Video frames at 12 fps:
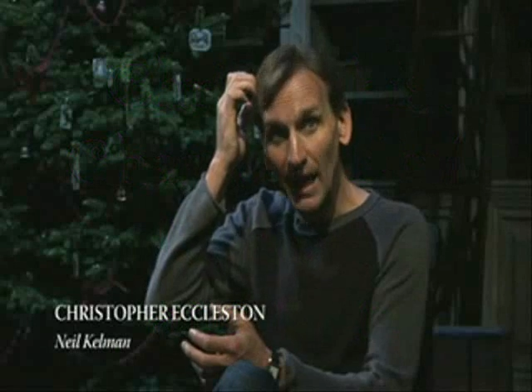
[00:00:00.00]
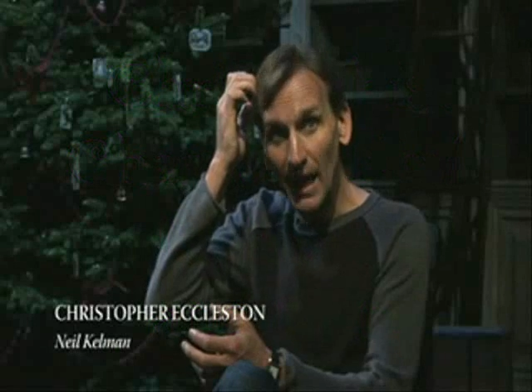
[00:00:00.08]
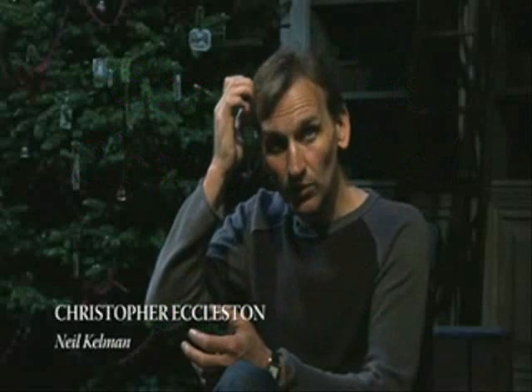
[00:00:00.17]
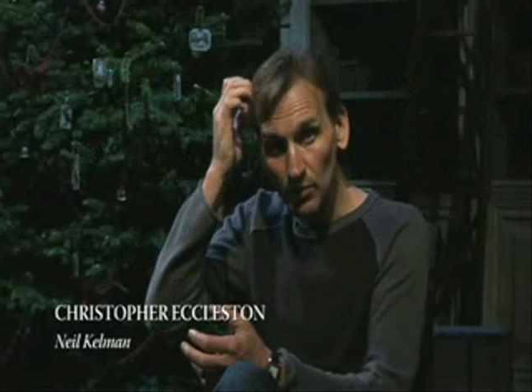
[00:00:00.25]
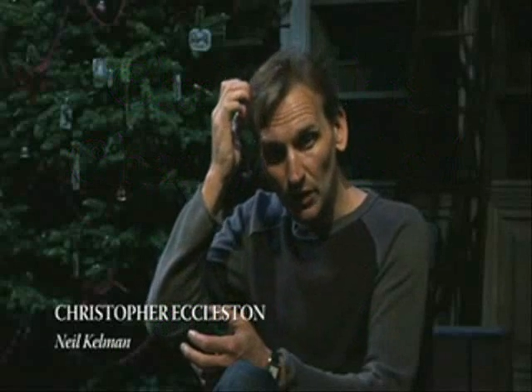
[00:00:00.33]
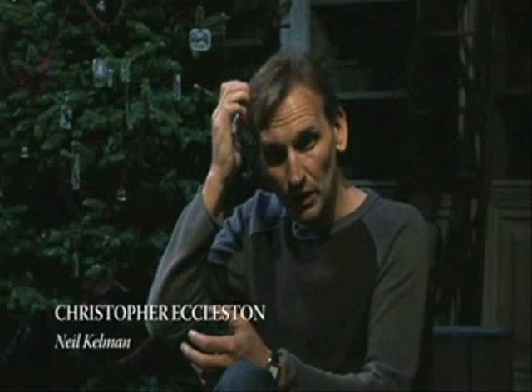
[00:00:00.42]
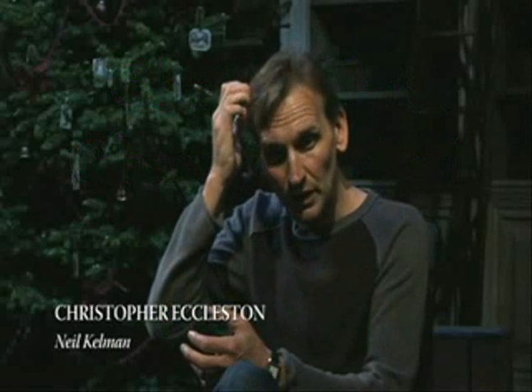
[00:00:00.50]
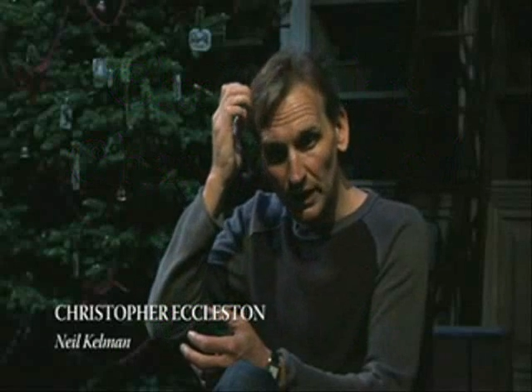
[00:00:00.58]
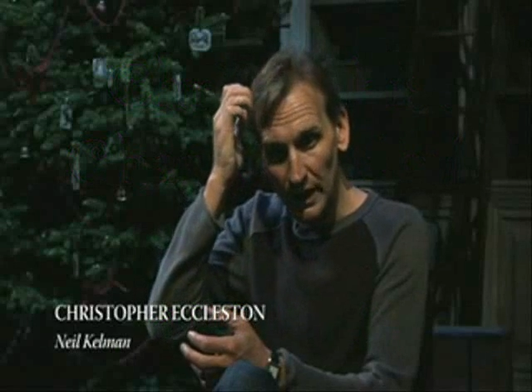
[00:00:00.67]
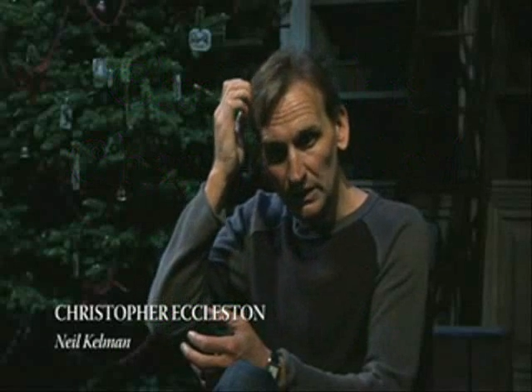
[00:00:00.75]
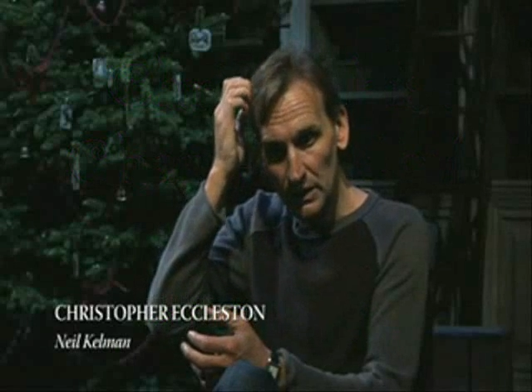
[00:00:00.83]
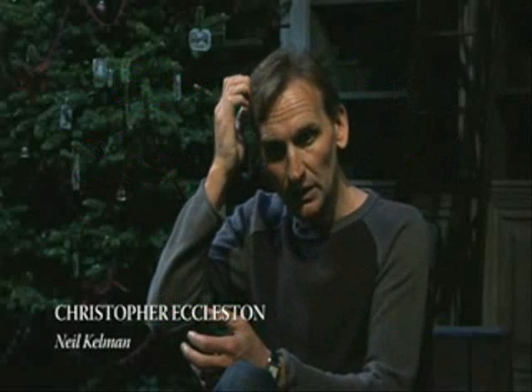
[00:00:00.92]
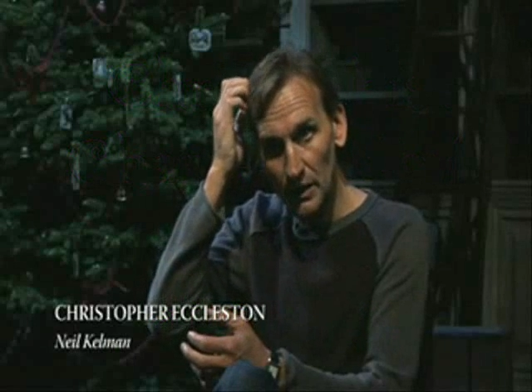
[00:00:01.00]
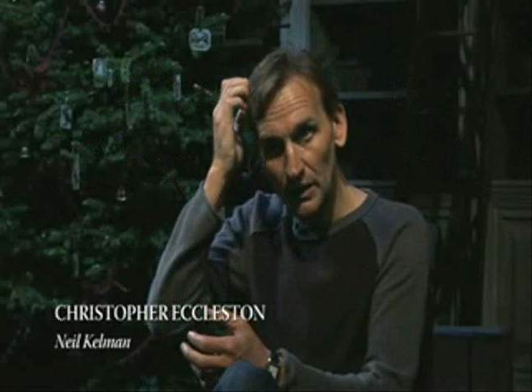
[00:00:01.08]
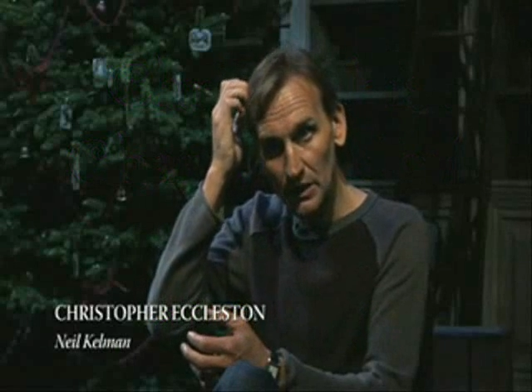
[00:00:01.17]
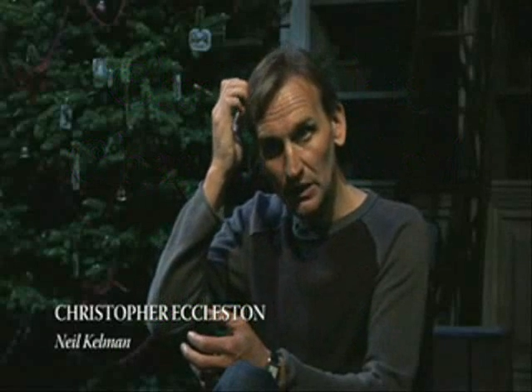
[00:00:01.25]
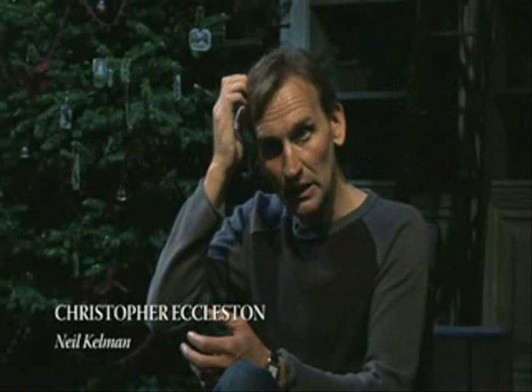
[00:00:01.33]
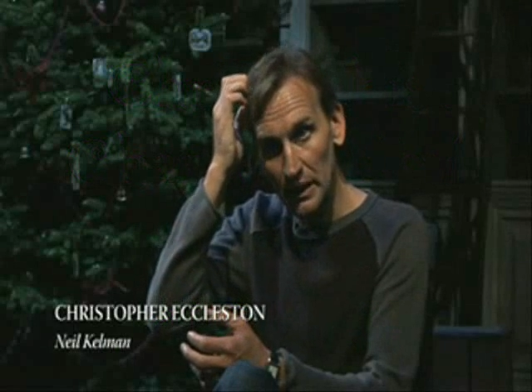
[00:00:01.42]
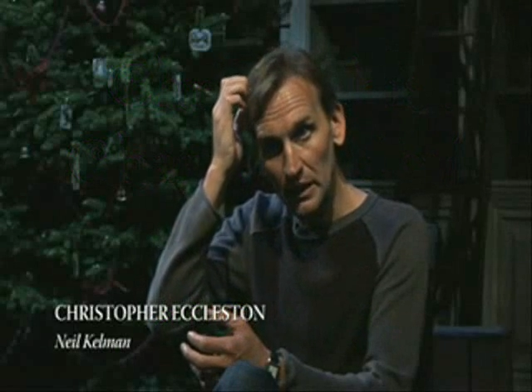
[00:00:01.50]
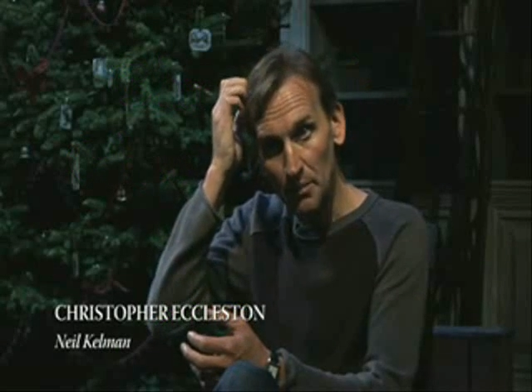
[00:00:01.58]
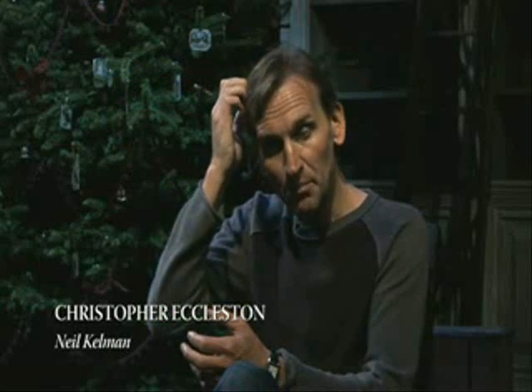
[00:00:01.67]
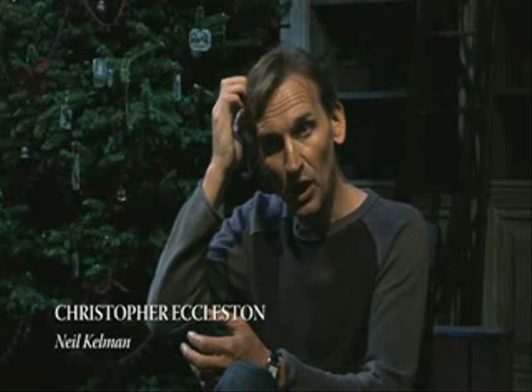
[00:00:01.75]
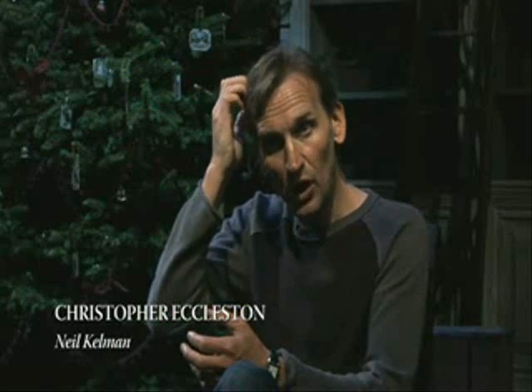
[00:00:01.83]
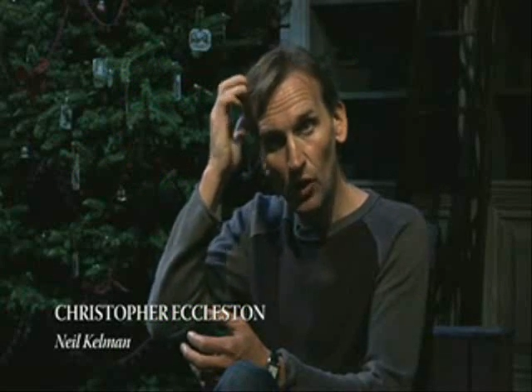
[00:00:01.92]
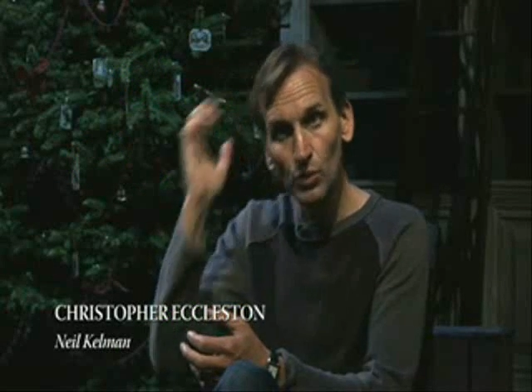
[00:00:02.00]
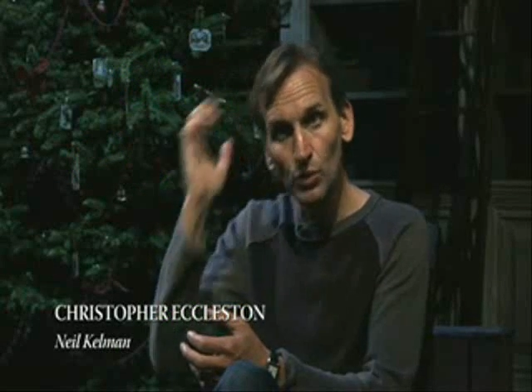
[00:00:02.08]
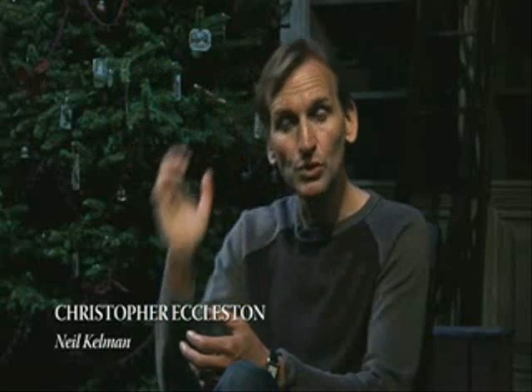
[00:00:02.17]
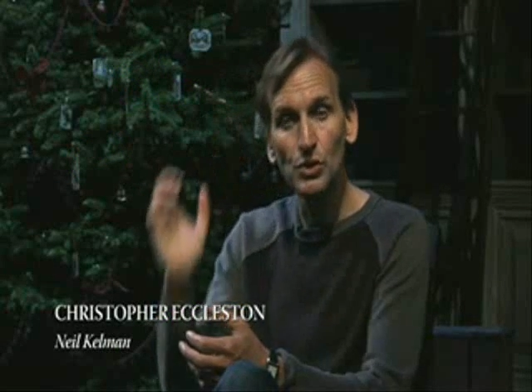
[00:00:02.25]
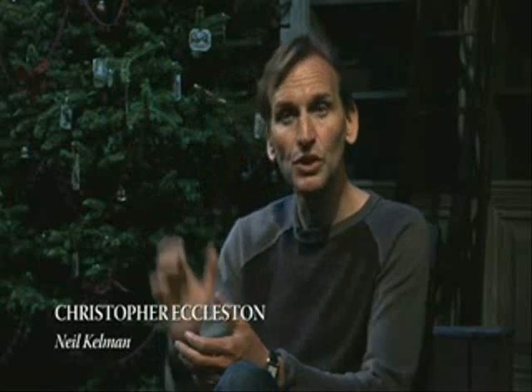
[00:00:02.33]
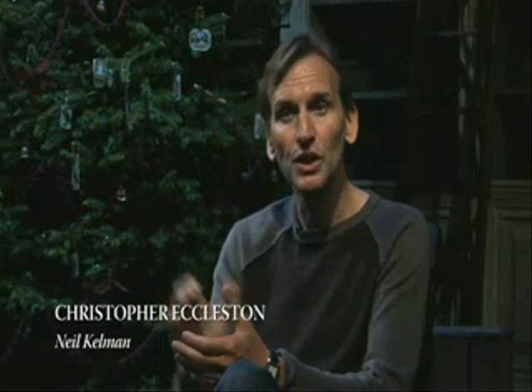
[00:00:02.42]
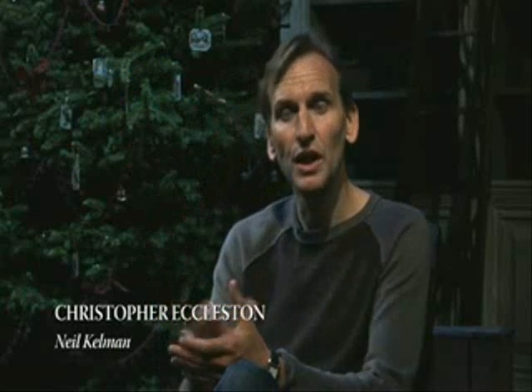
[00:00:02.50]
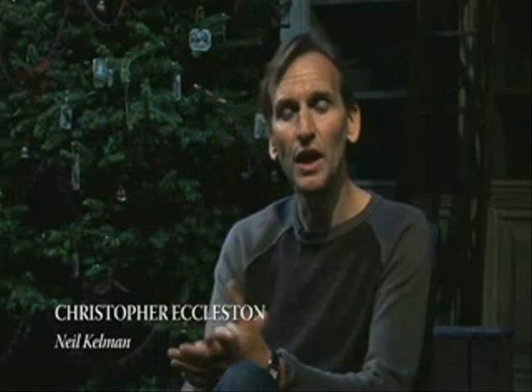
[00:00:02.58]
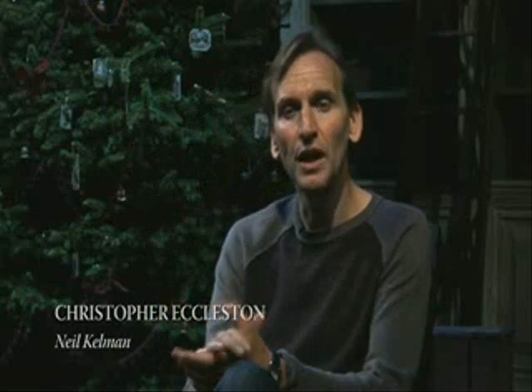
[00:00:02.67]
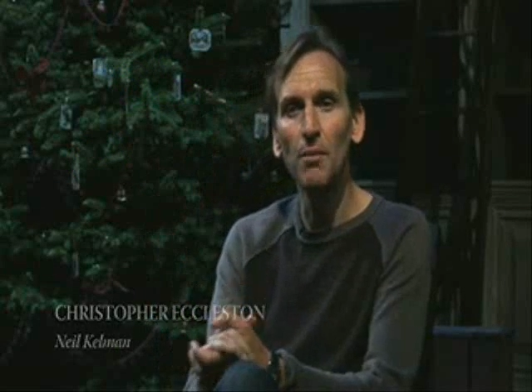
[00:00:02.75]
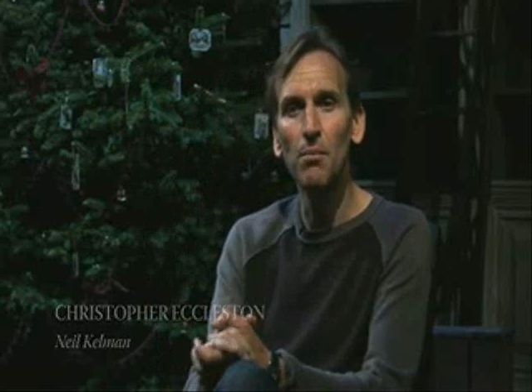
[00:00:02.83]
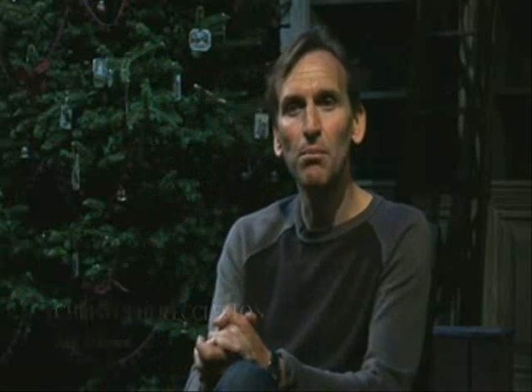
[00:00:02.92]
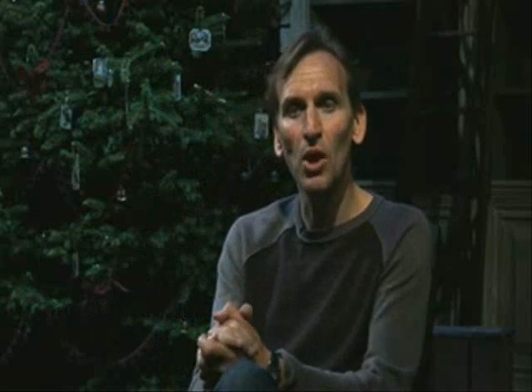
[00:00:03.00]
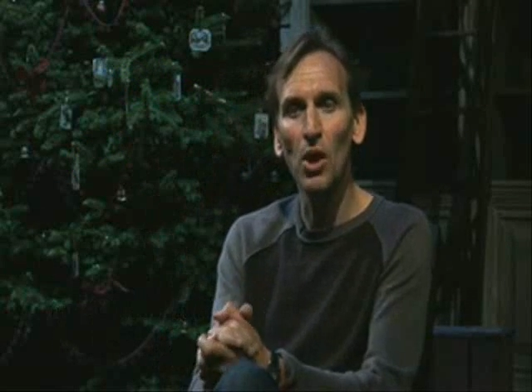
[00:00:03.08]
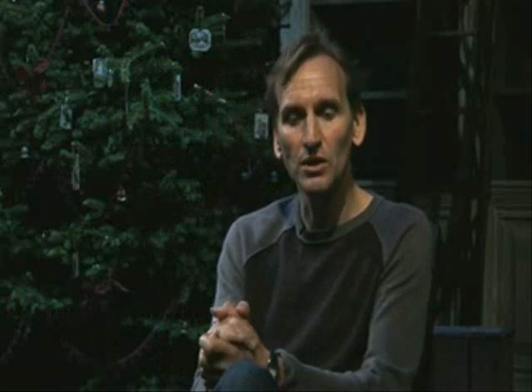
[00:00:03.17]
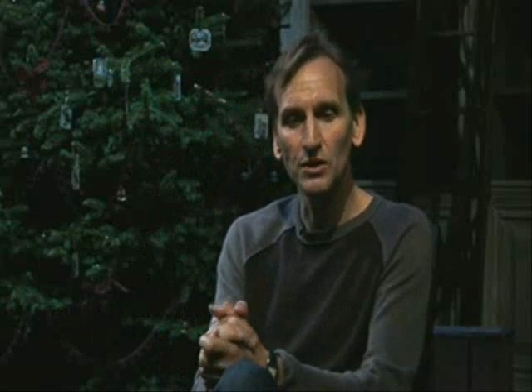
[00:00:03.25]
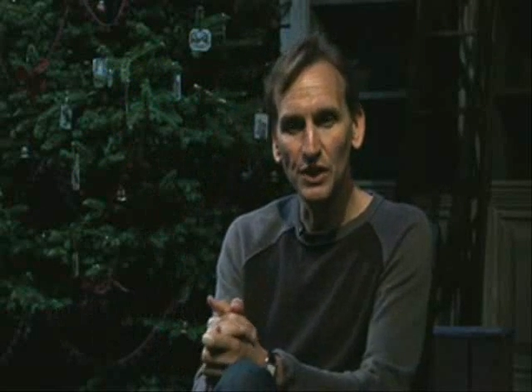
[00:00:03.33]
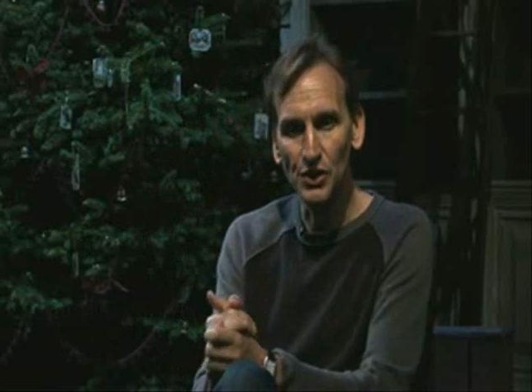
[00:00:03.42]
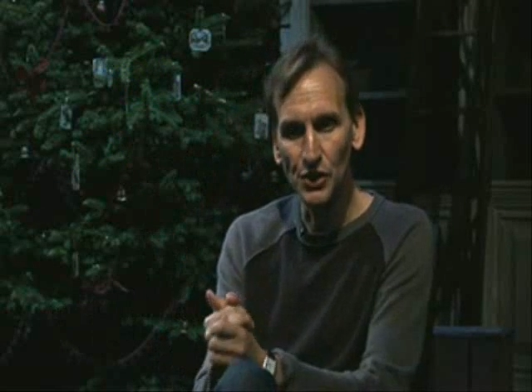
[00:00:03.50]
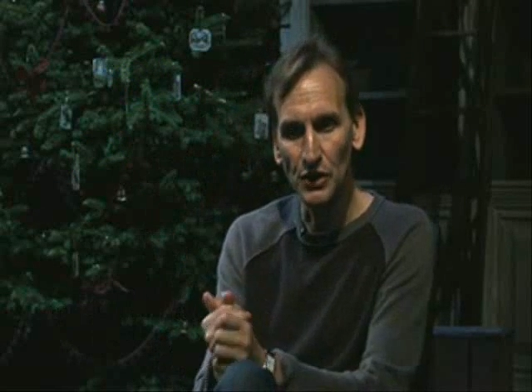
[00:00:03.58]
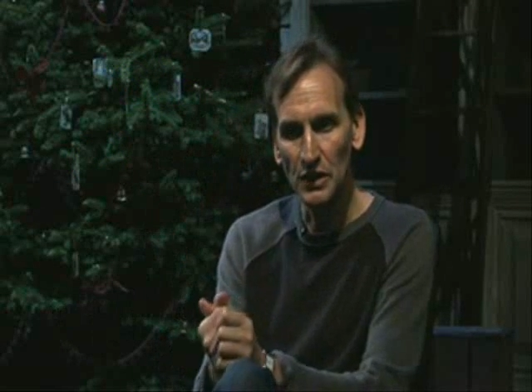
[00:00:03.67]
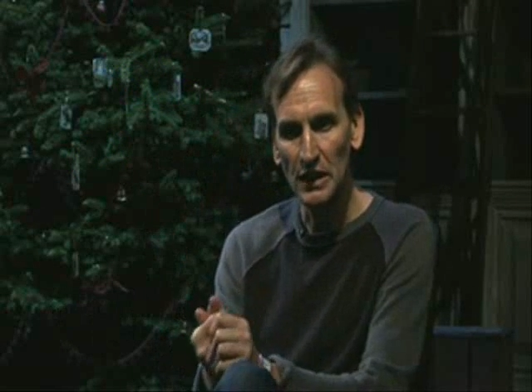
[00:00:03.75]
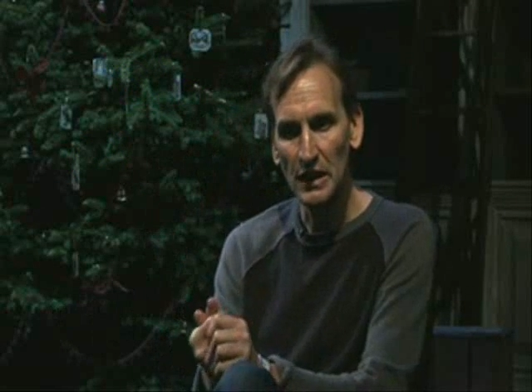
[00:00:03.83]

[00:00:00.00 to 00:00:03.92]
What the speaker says: Kelman is a recently deposed politician,